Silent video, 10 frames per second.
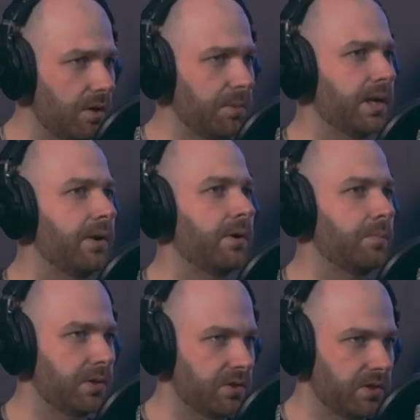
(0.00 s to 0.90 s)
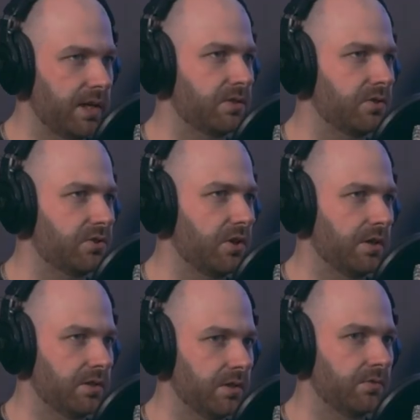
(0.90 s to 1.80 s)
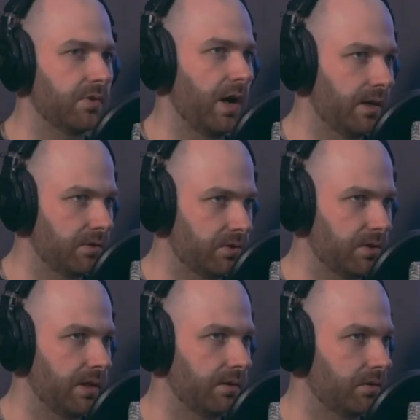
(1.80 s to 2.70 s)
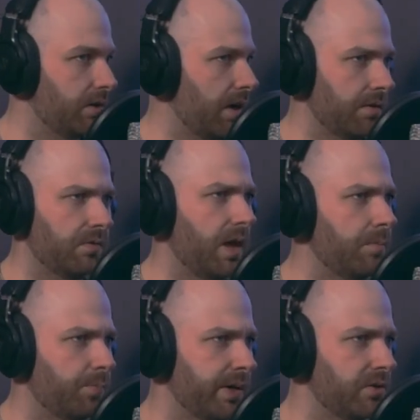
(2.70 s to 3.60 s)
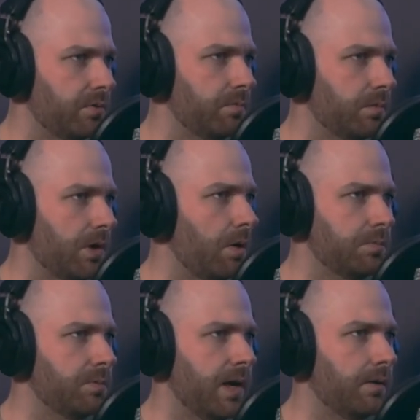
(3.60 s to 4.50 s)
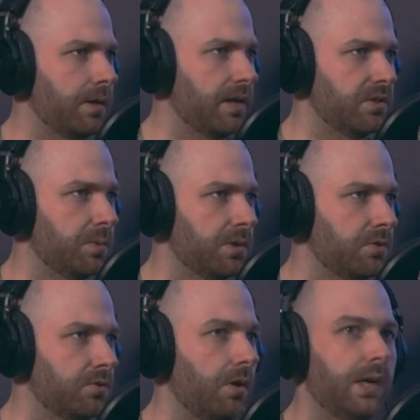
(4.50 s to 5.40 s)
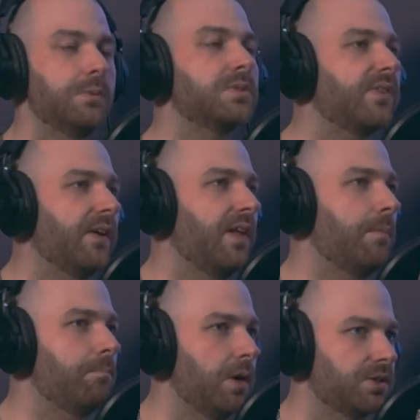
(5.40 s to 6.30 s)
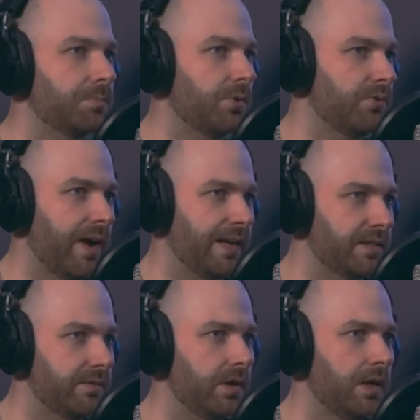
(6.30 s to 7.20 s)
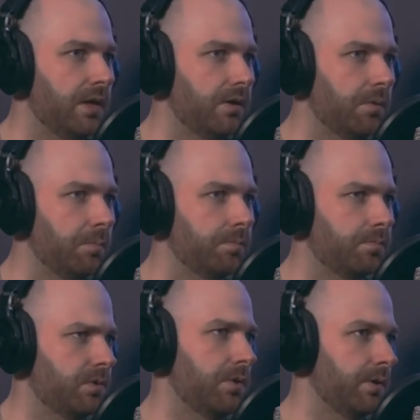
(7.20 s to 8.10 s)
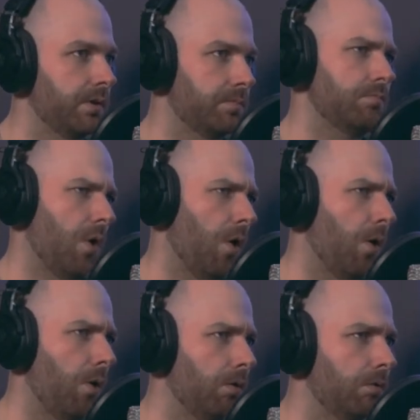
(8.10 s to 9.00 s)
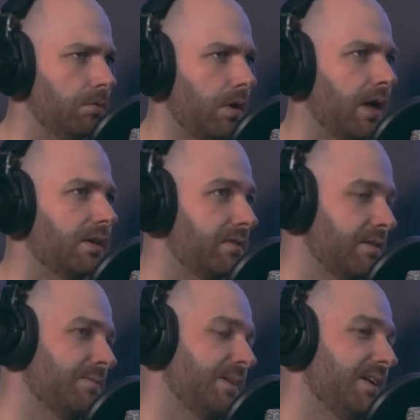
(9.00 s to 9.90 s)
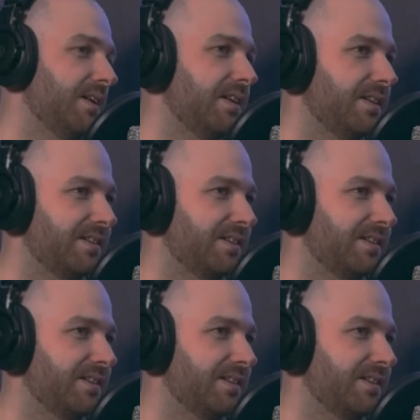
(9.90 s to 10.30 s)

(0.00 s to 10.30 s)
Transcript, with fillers: domineering, but it's it's assertive and it kind of like brings them, calms them down, and gets them under control. I always found that much more effective than doing the oh like. The,